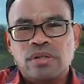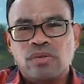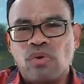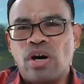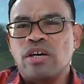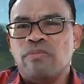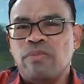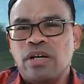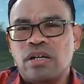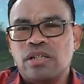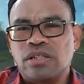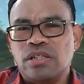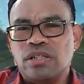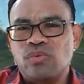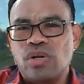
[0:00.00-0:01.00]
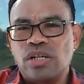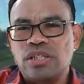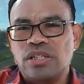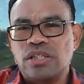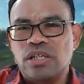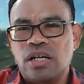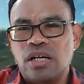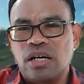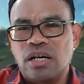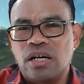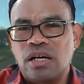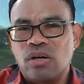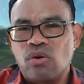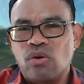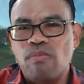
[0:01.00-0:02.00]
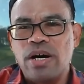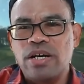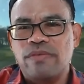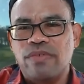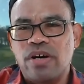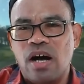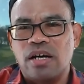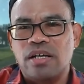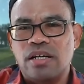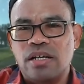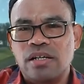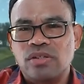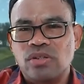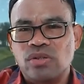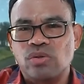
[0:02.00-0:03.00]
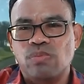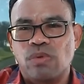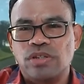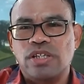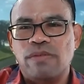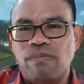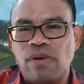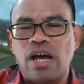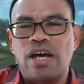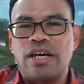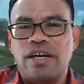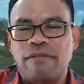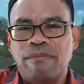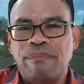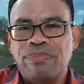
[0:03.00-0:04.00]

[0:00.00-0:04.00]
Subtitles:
Why? Because that was the command of God to multiply,